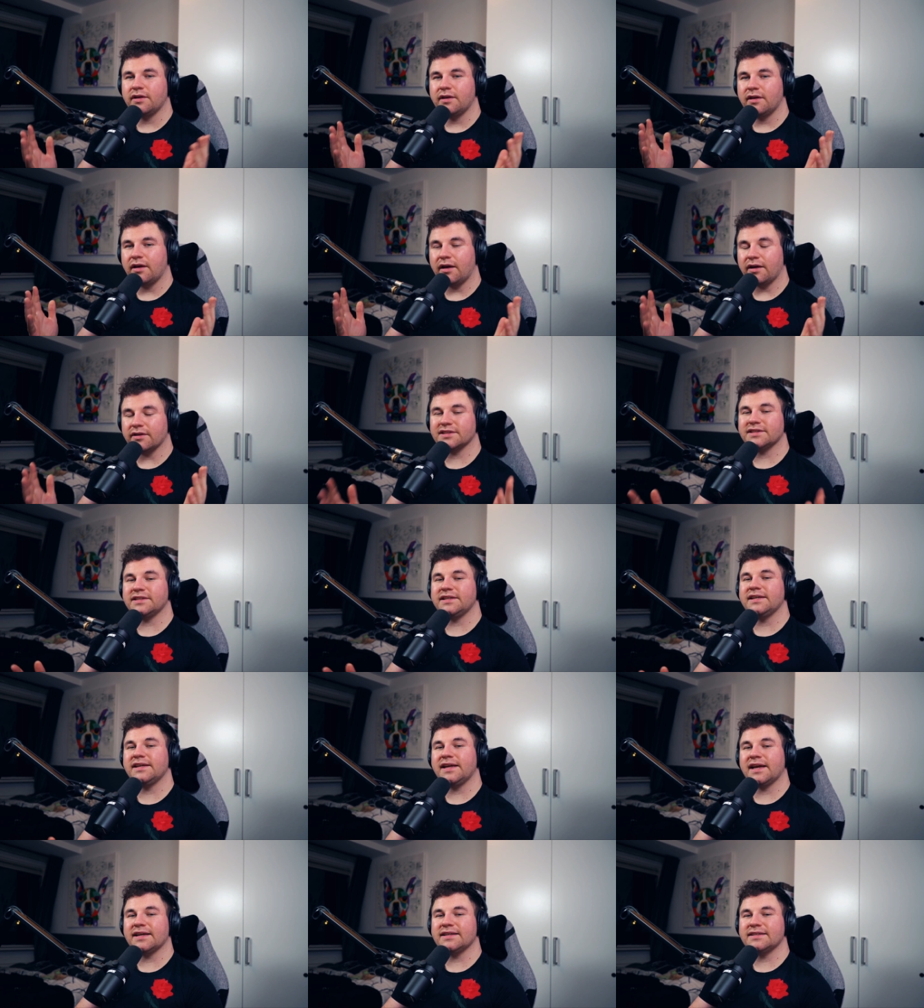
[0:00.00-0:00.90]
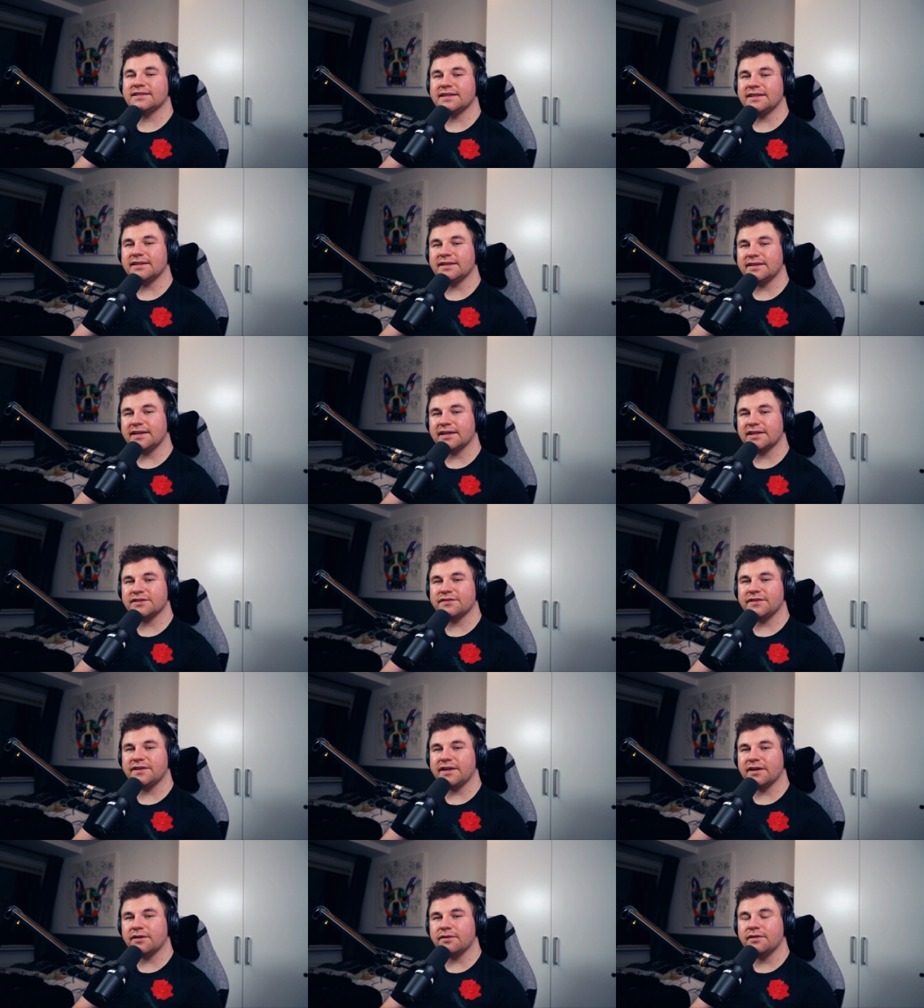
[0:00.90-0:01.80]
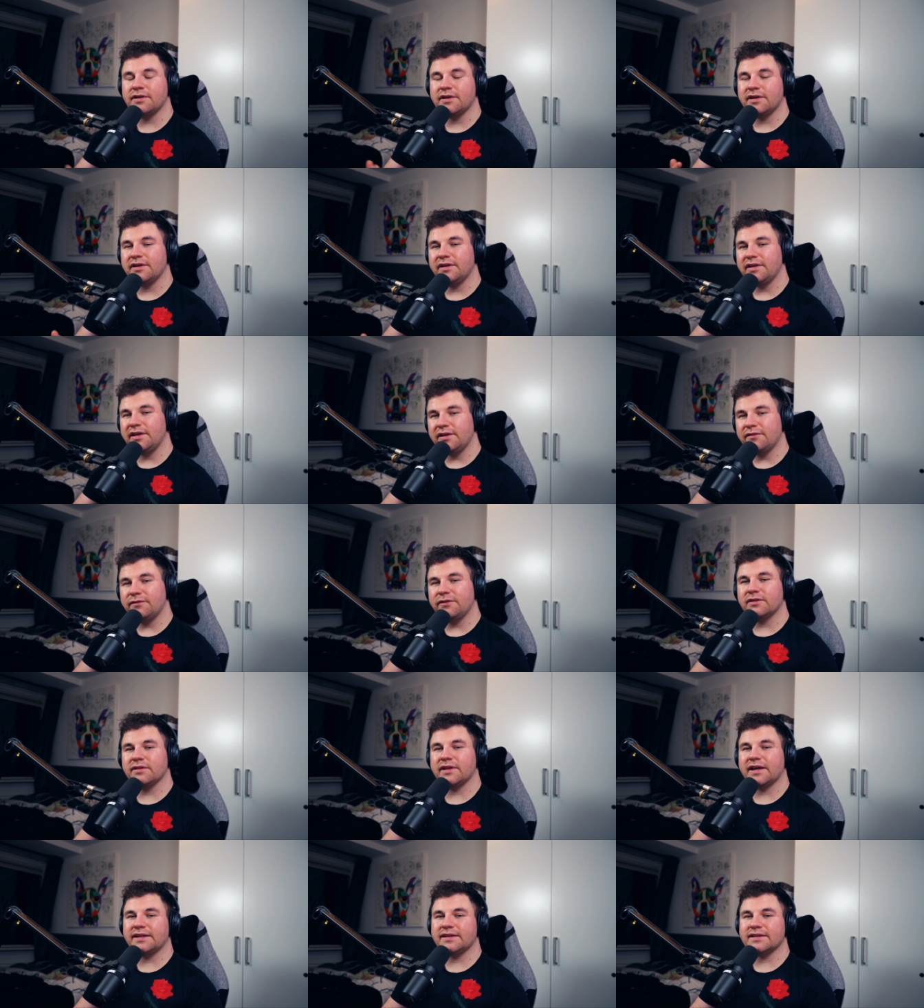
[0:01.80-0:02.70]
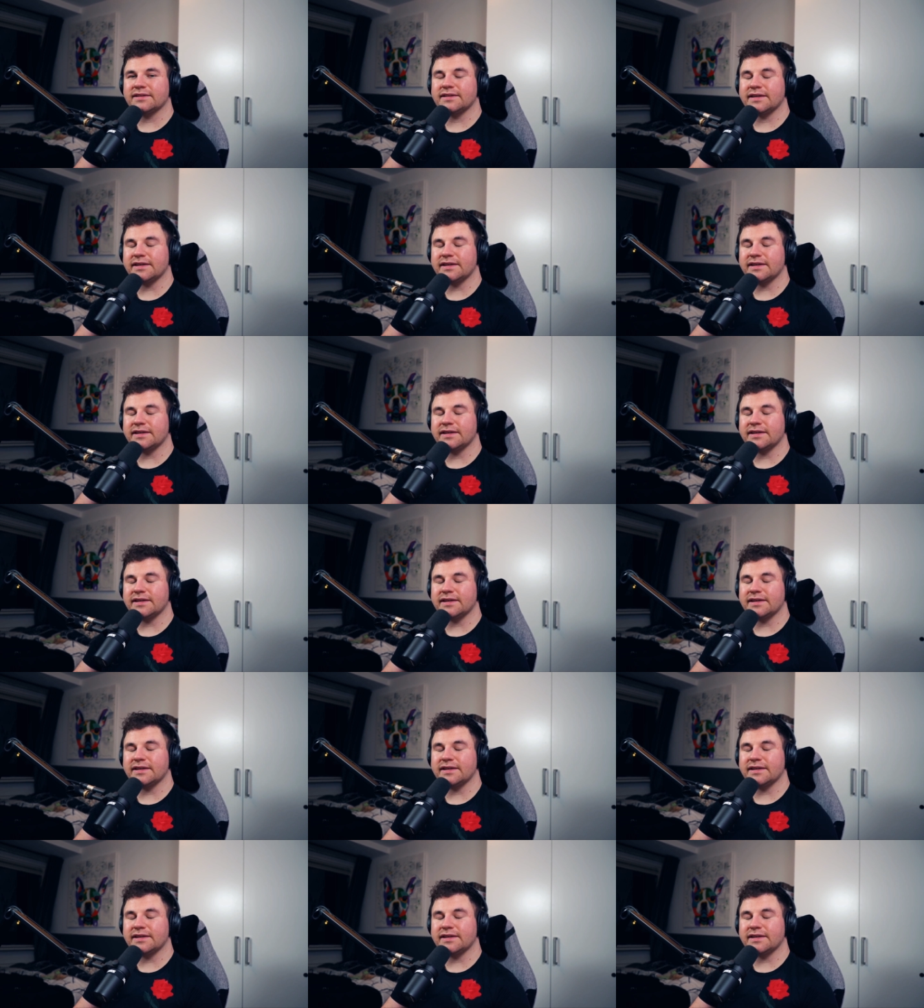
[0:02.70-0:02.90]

I'll see you guys in the next video. If you like this,